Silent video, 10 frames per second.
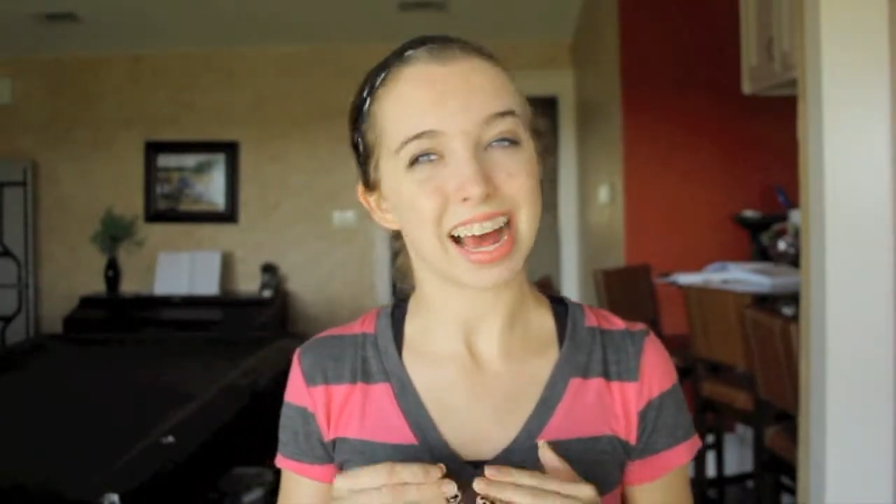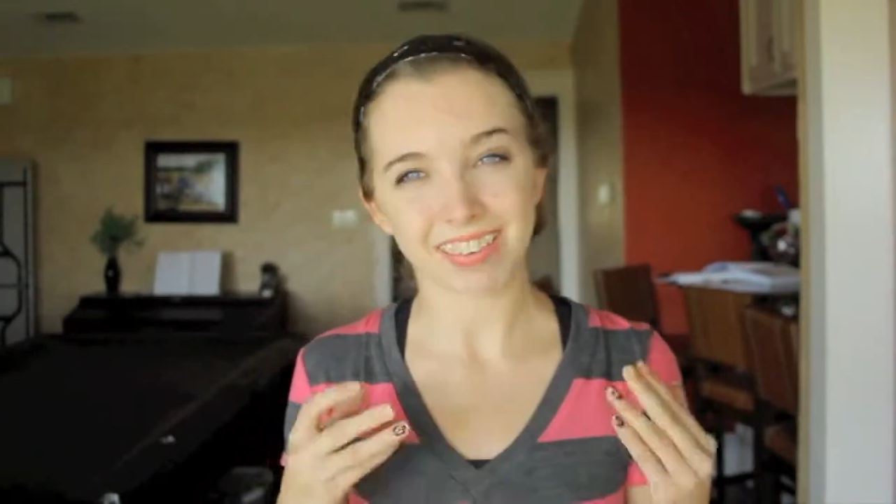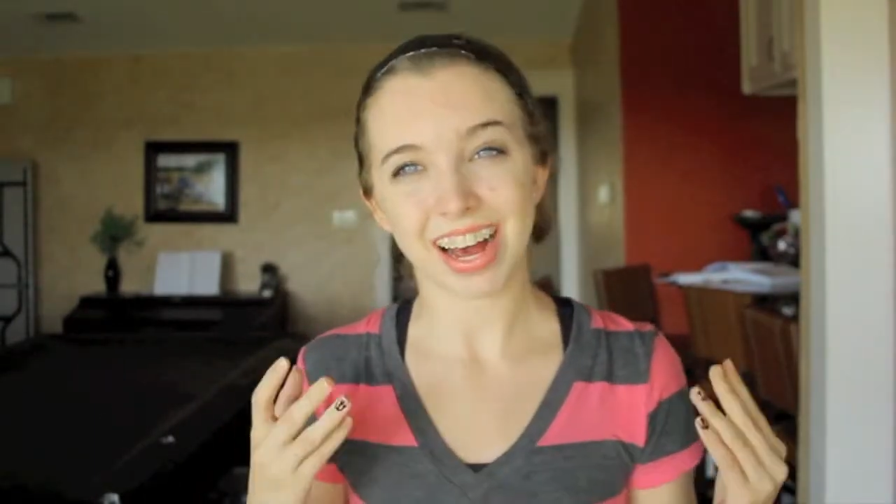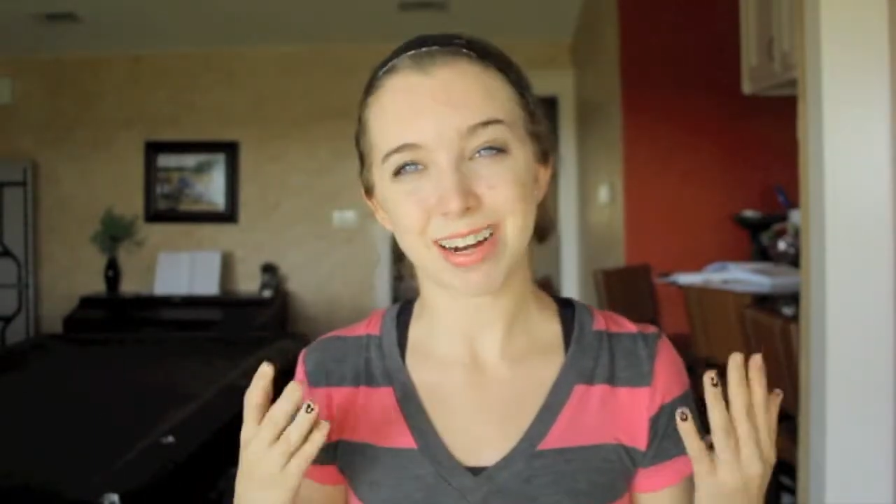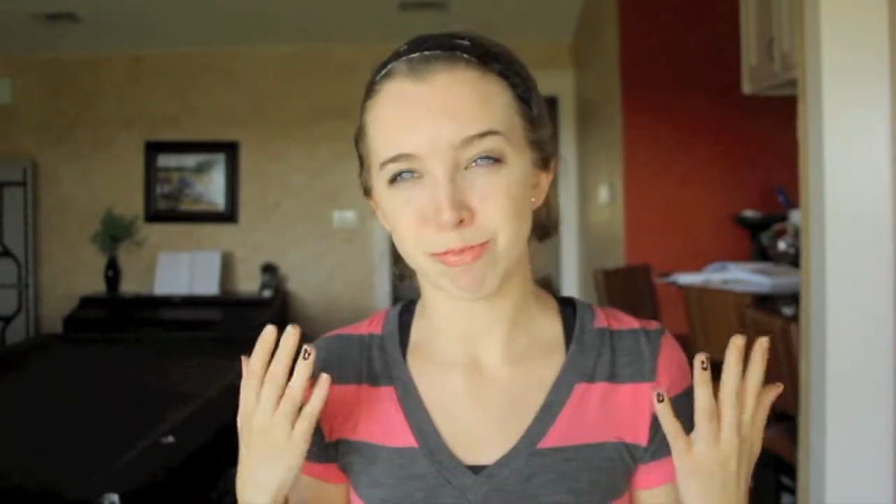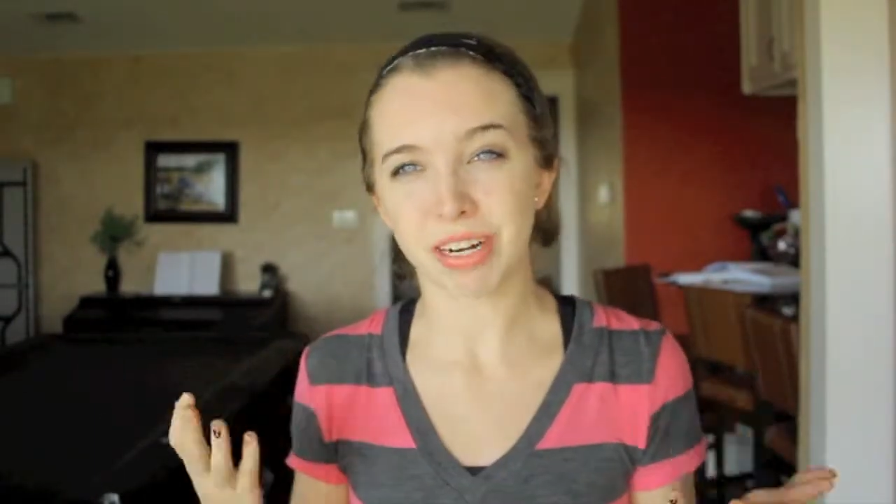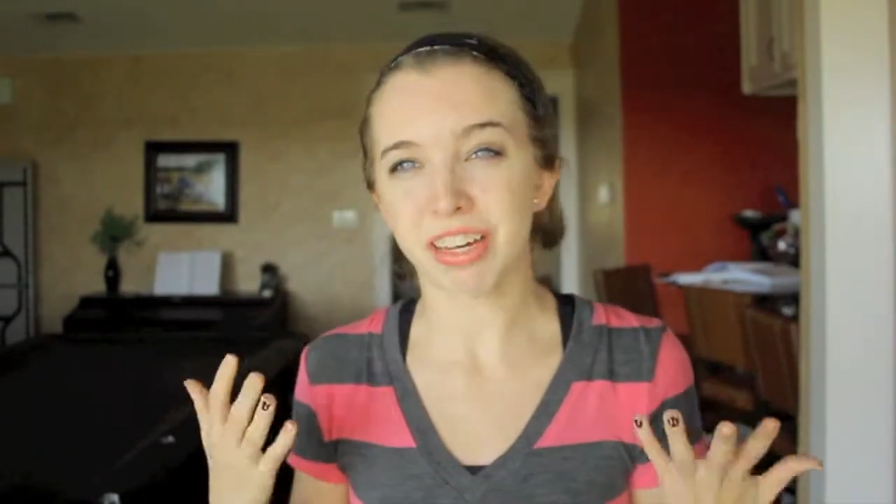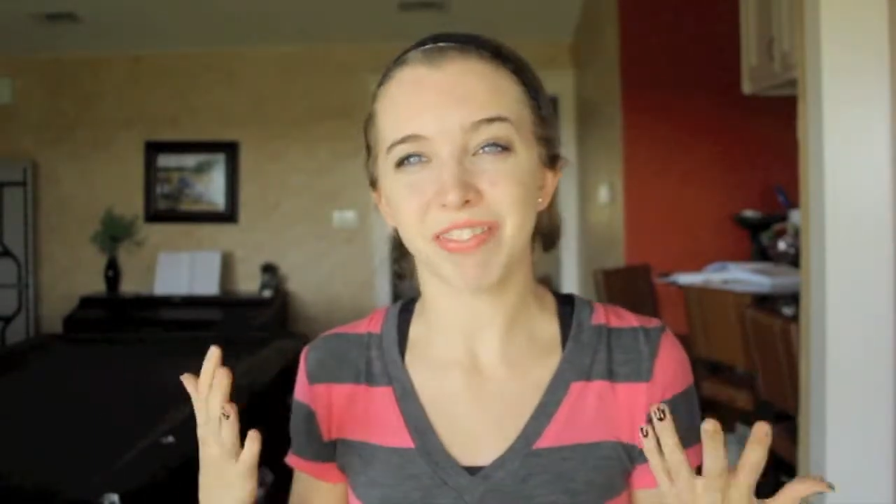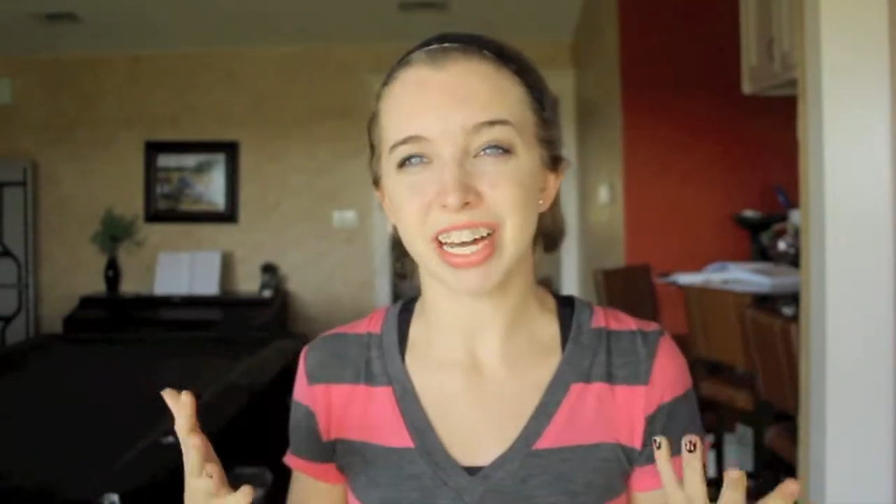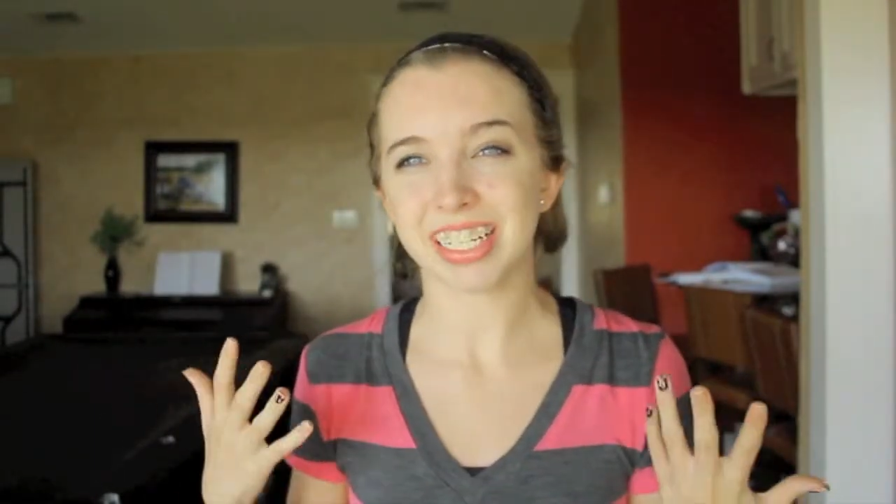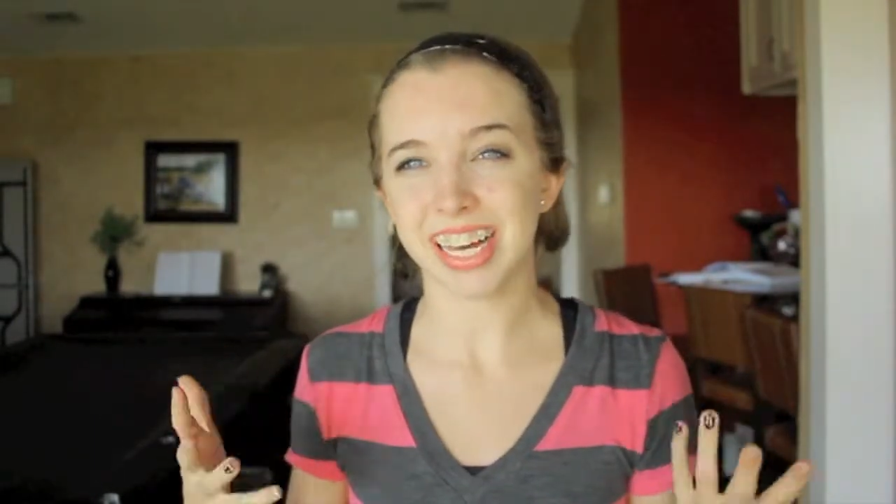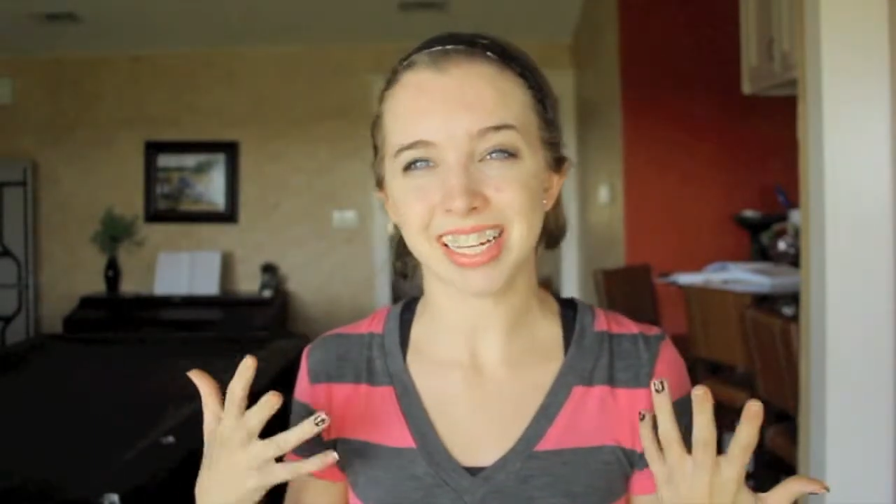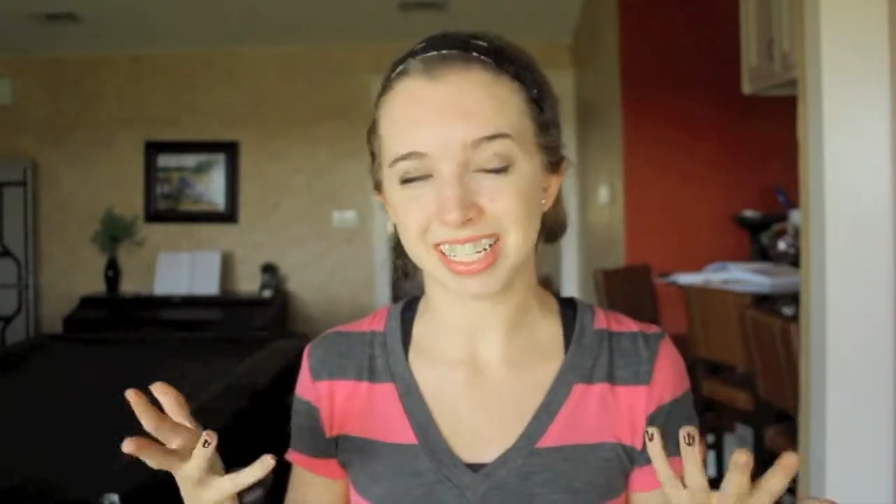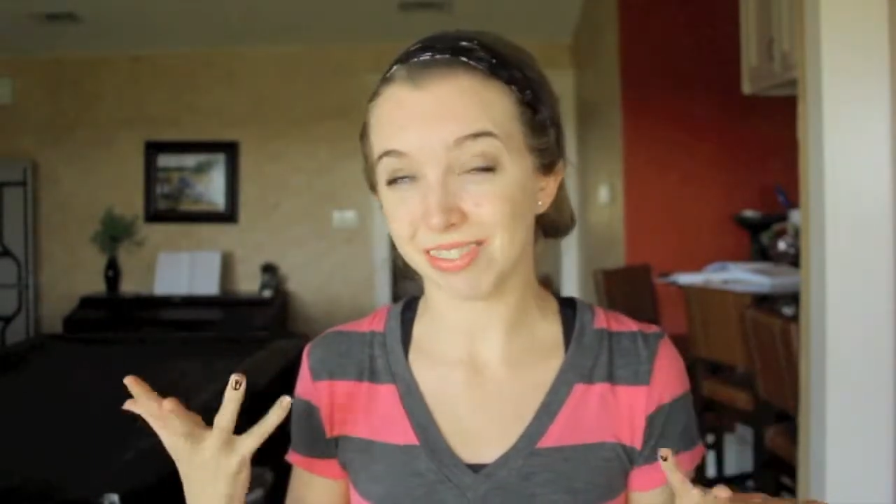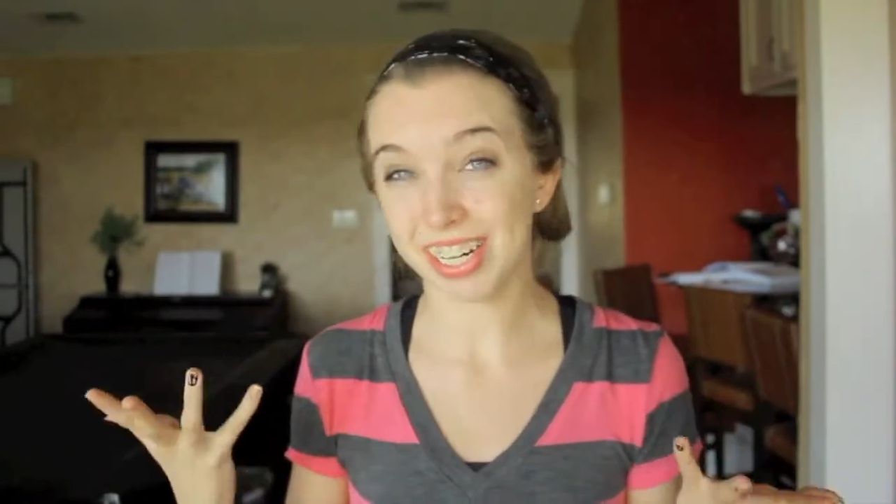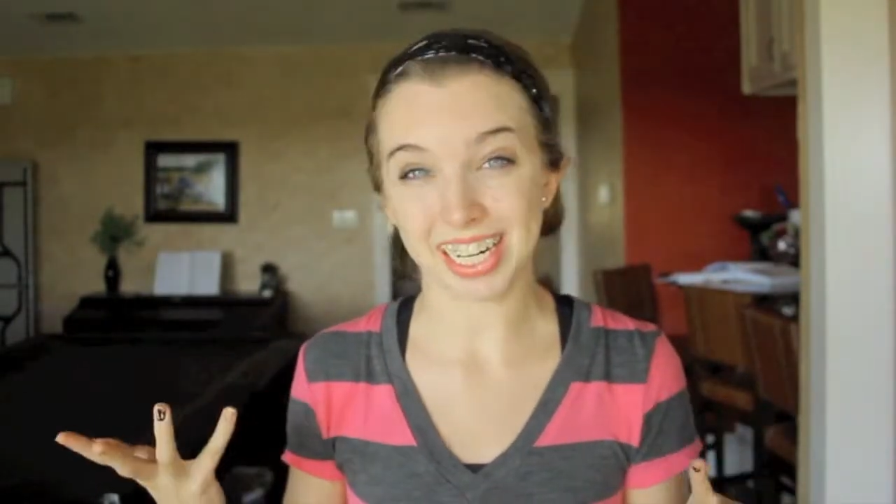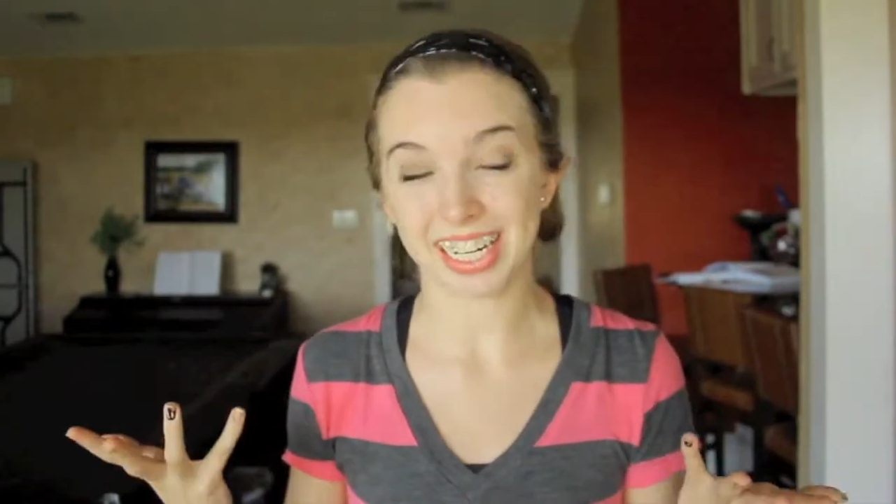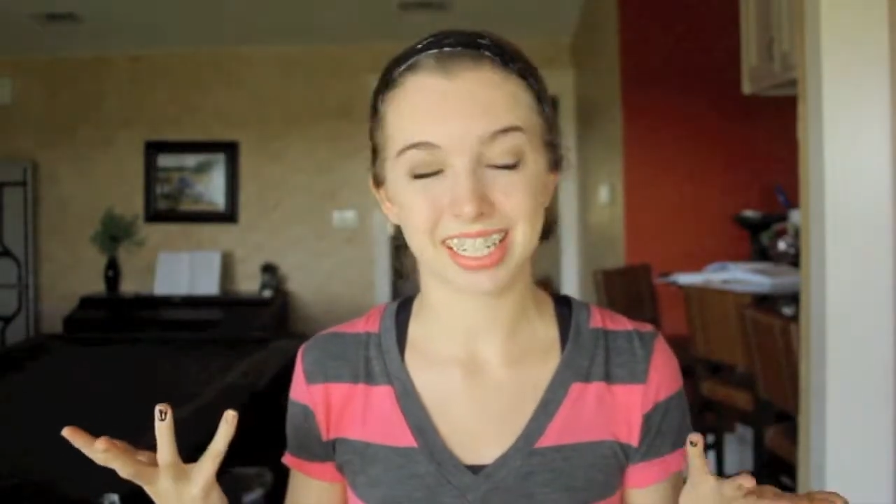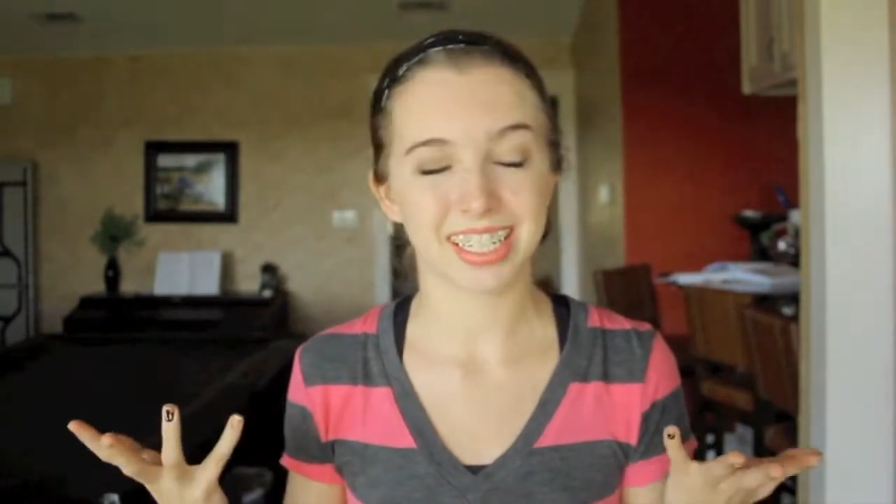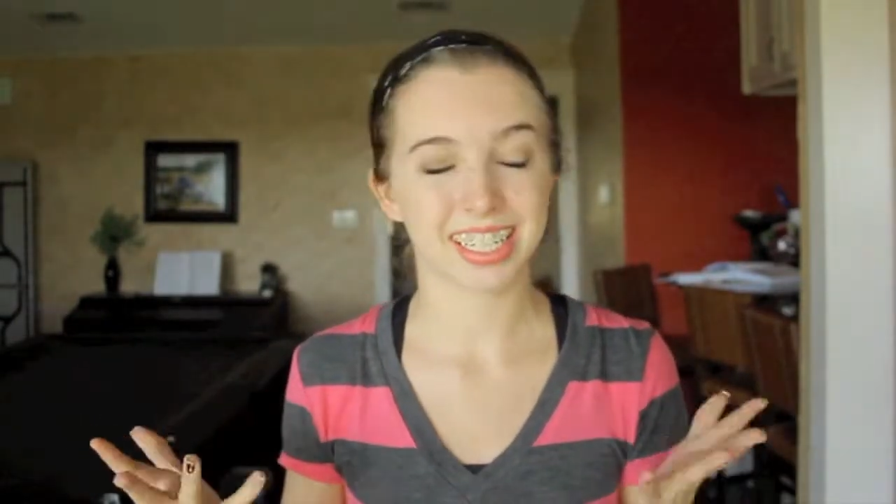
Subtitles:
I've had a pretty fantastic week.